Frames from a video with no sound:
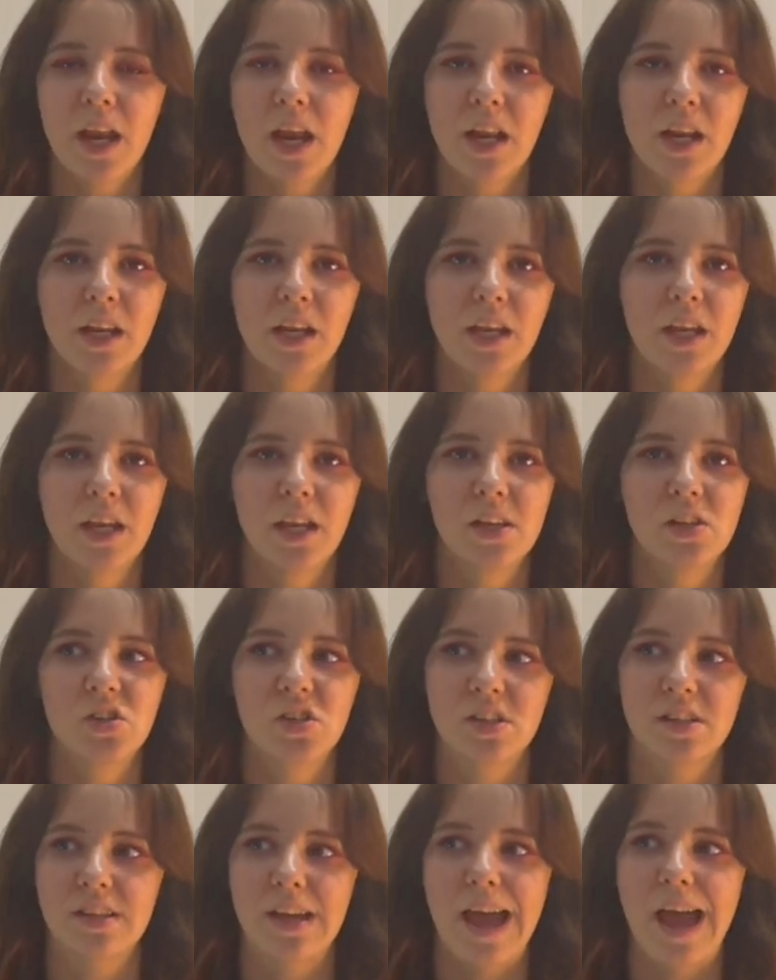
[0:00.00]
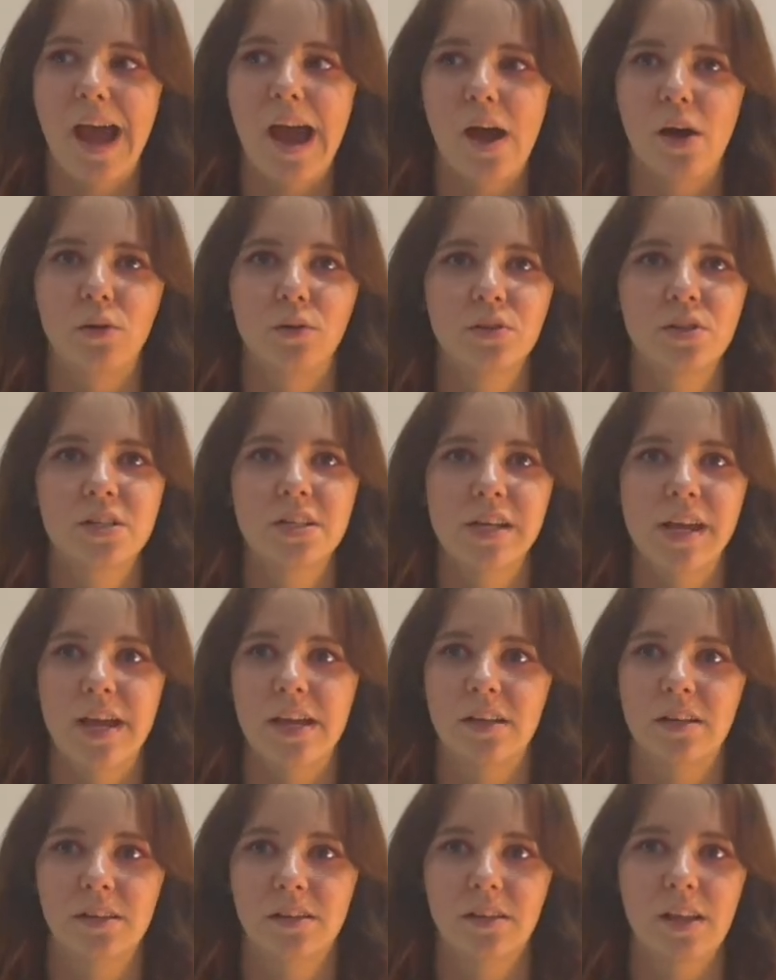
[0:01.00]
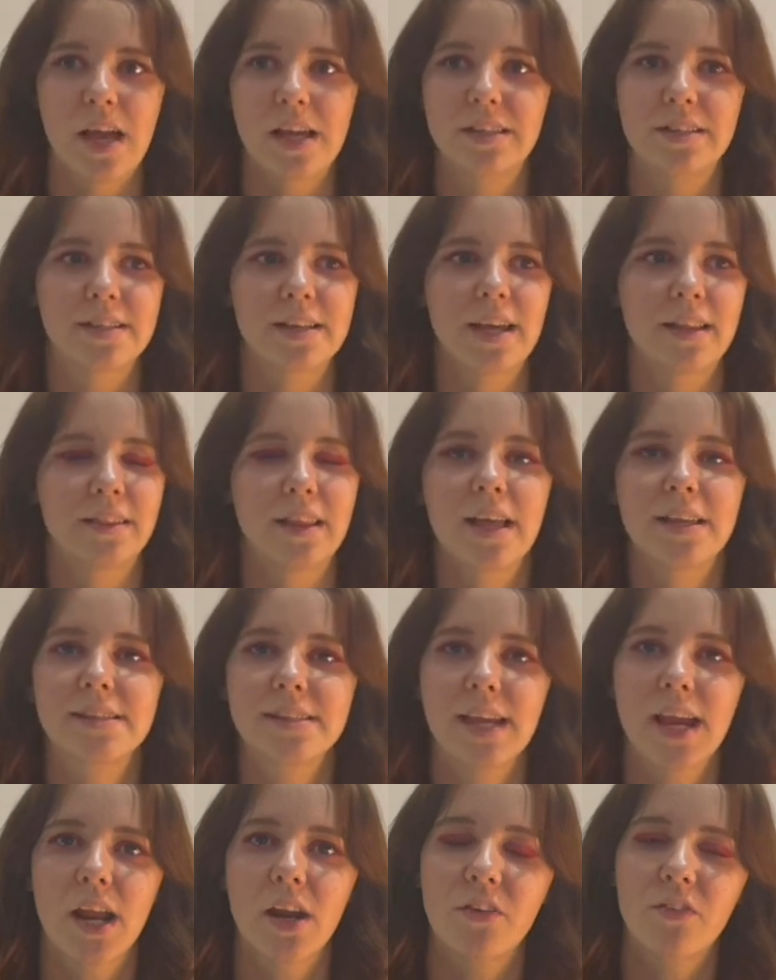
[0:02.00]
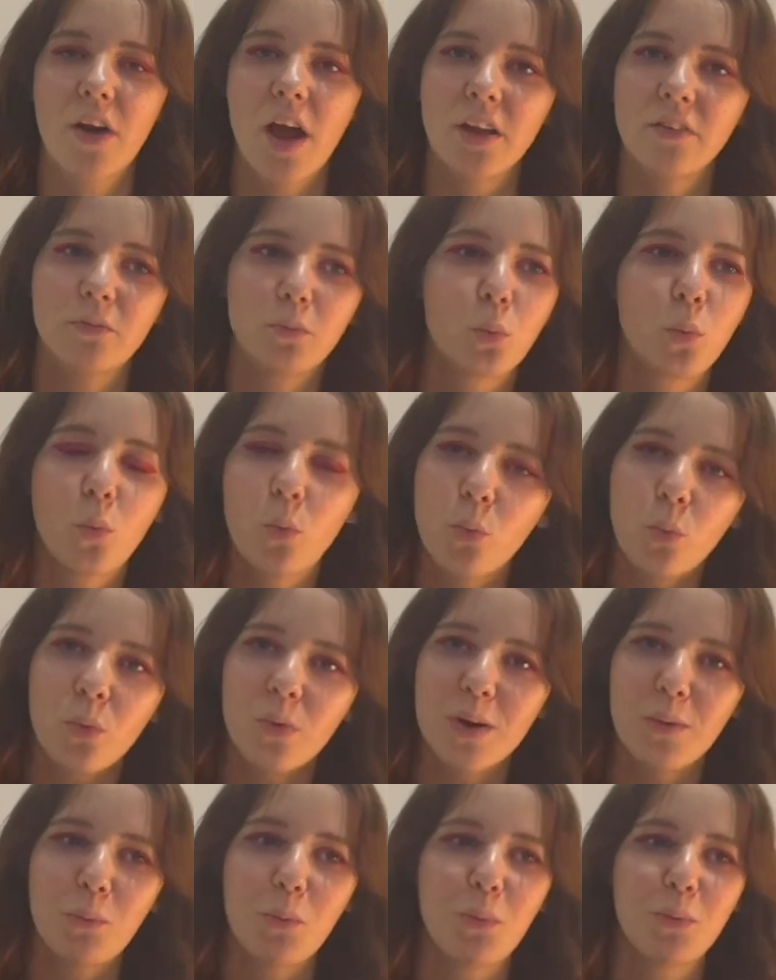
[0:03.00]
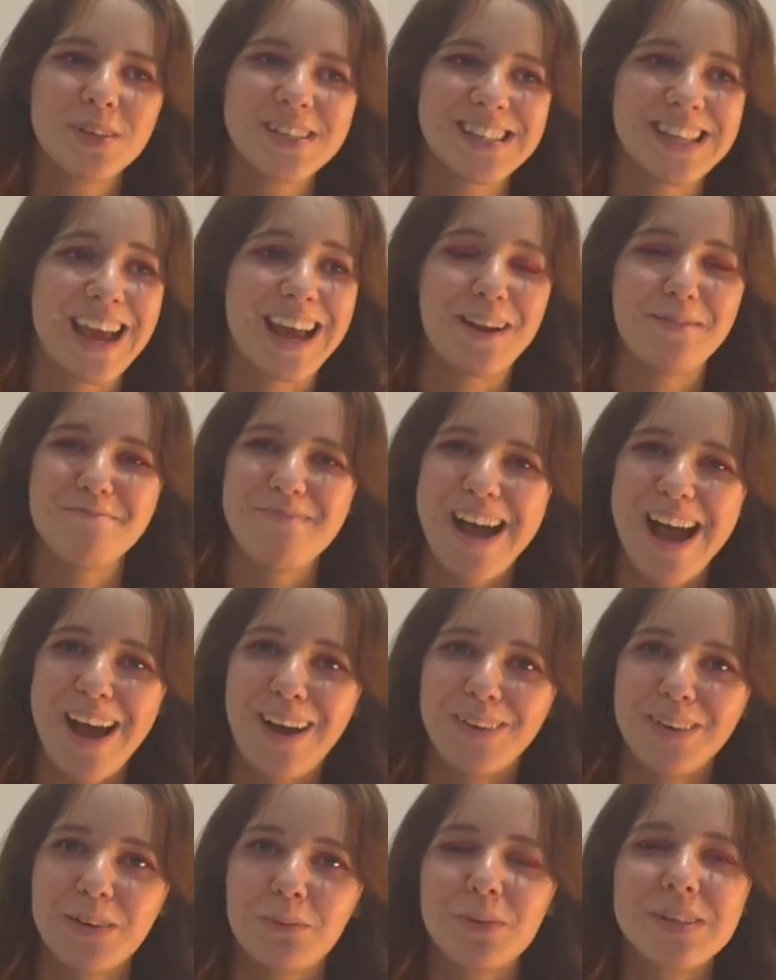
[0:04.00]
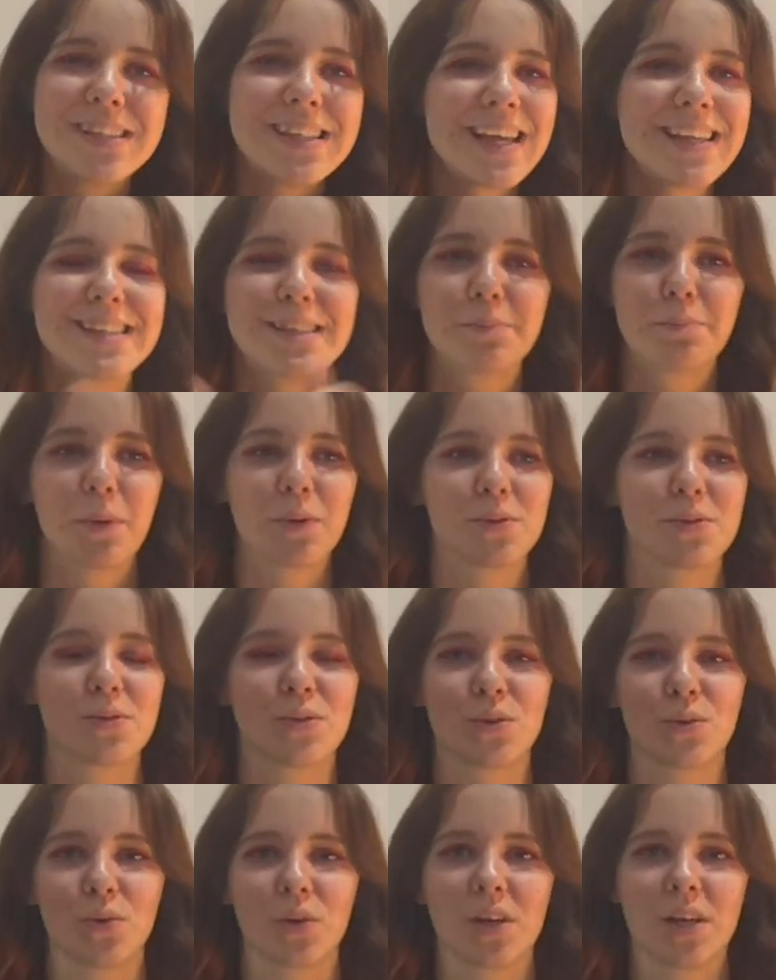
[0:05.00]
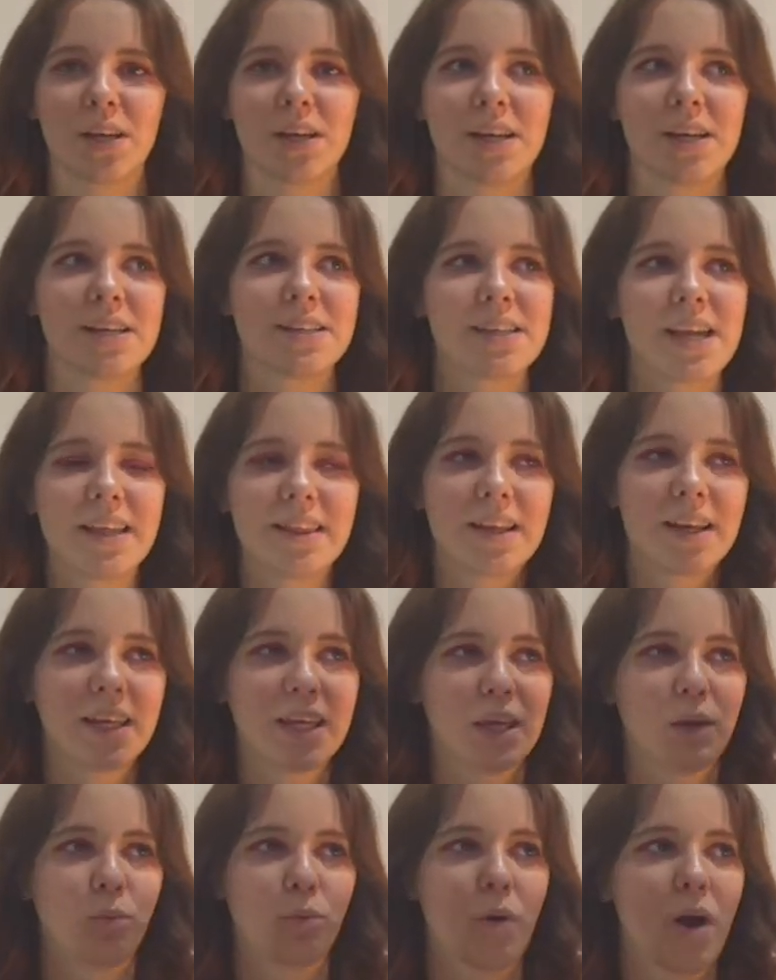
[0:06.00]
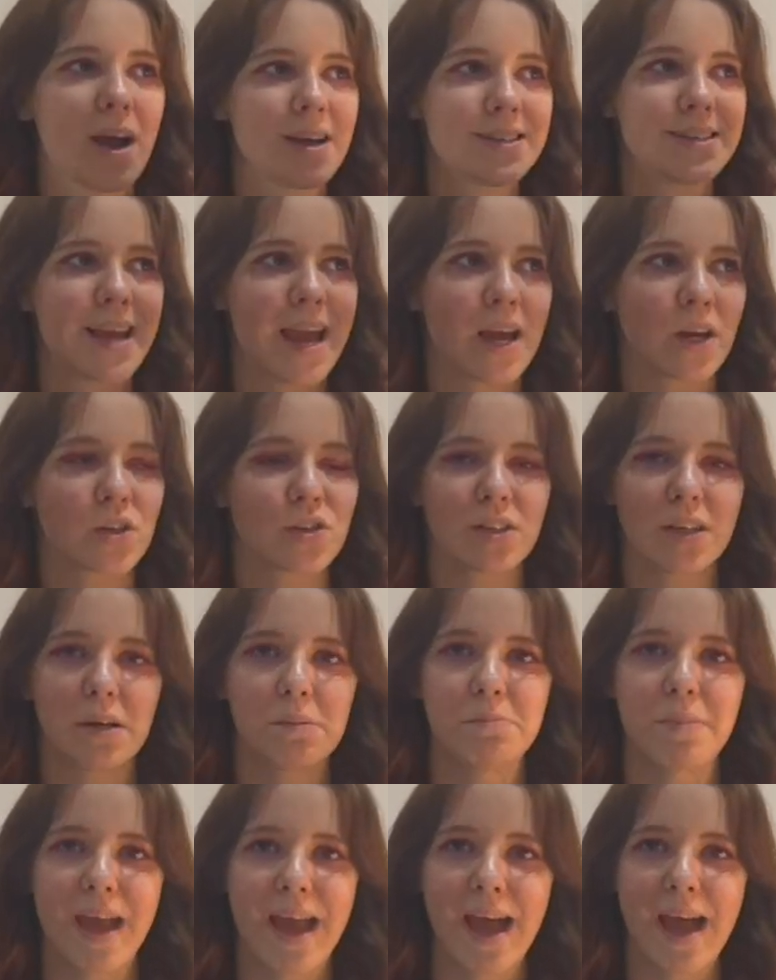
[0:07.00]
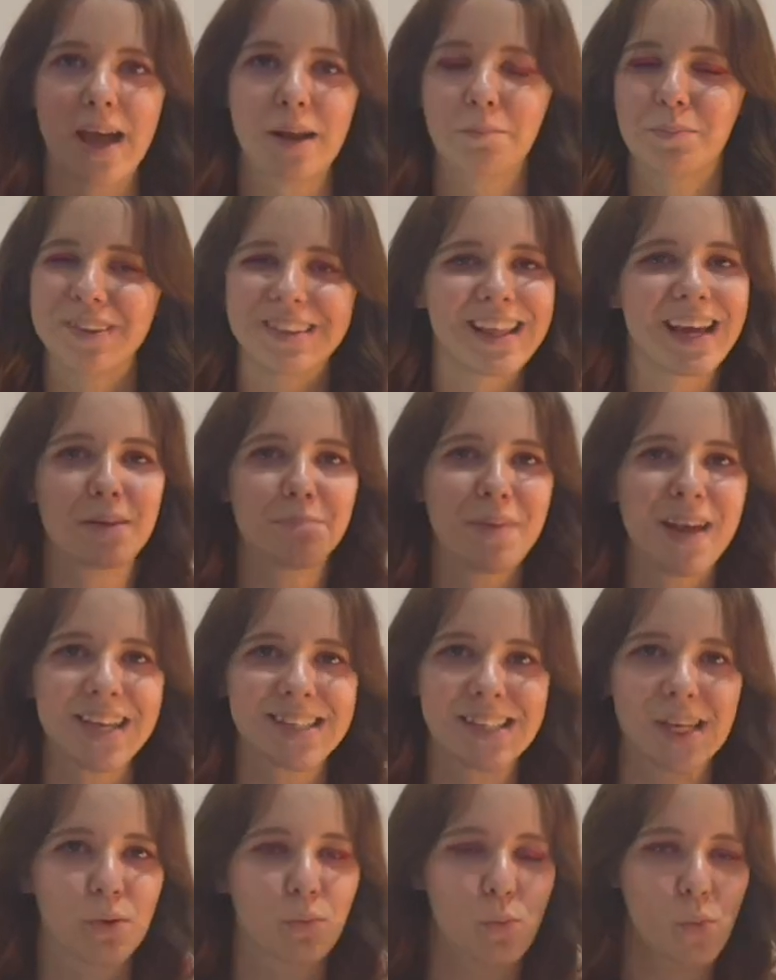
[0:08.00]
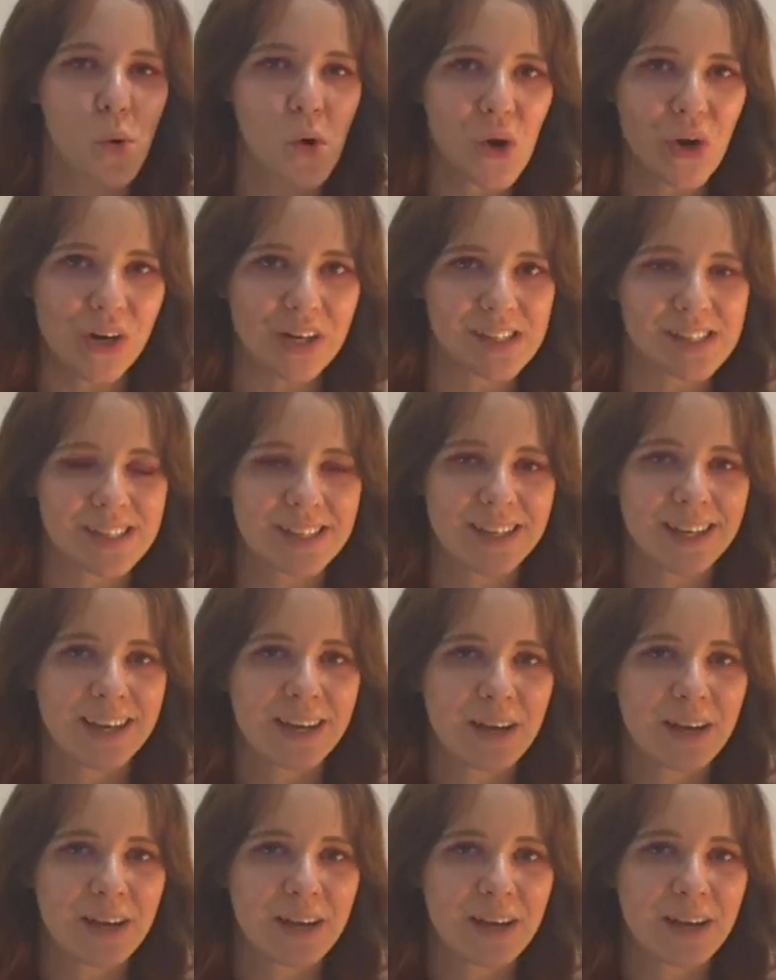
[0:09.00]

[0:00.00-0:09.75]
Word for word: And he just out and that's it. That's the end of con- What was that about? Is that supposed to say that he was actually mad? But that makes it worse.